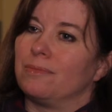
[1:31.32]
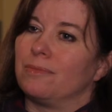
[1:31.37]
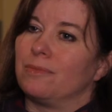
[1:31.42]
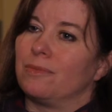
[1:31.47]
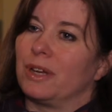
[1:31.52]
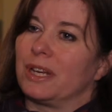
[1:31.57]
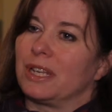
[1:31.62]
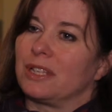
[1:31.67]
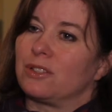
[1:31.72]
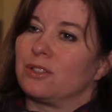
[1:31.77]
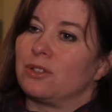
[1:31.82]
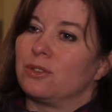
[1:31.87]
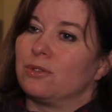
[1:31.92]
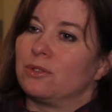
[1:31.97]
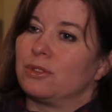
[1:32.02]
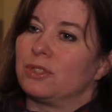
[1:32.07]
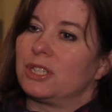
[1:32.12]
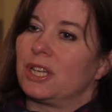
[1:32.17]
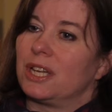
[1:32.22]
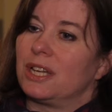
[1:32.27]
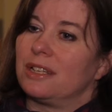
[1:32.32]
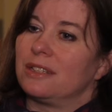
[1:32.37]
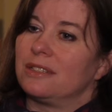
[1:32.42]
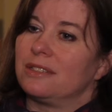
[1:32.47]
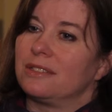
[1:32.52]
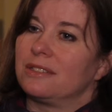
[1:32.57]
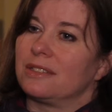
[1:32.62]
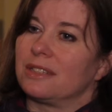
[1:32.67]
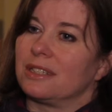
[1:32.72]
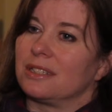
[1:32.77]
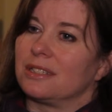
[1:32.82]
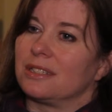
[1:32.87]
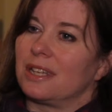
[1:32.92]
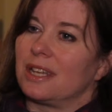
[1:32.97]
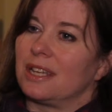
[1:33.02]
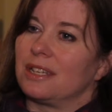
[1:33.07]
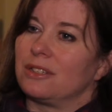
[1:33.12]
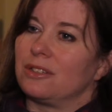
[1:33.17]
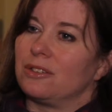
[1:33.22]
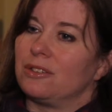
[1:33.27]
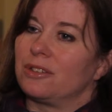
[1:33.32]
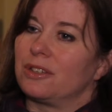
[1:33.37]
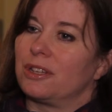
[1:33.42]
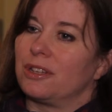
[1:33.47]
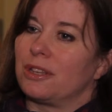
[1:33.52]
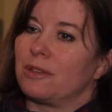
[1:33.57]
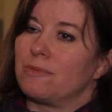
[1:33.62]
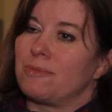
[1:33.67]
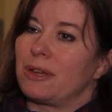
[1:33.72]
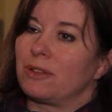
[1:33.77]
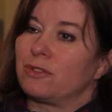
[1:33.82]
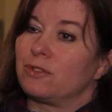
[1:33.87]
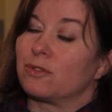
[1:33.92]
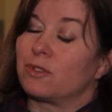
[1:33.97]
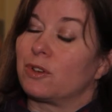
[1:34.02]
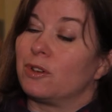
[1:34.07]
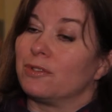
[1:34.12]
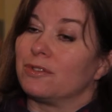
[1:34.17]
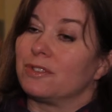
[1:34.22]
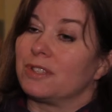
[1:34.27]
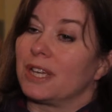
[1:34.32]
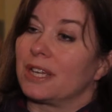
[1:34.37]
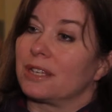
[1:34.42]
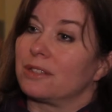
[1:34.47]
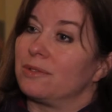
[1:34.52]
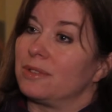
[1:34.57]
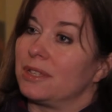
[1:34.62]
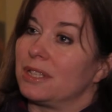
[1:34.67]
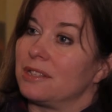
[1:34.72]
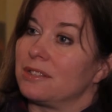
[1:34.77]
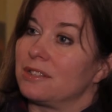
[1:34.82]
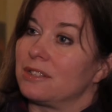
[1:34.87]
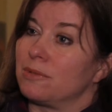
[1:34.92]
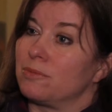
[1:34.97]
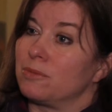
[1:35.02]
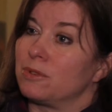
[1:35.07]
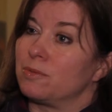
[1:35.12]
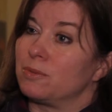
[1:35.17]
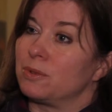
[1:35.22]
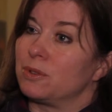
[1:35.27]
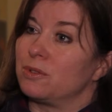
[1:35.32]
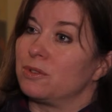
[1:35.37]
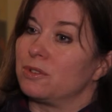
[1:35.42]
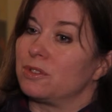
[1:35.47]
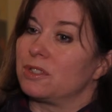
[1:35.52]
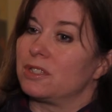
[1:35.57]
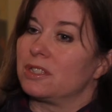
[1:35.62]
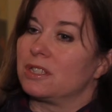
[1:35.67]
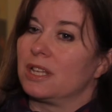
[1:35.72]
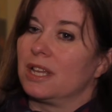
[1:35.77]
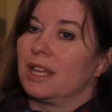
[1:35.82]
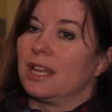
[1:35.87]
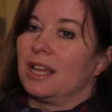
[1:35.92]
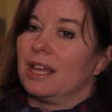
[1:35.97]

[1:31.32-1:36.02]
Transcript: When it's your child and you look at the amount of contact within some sports,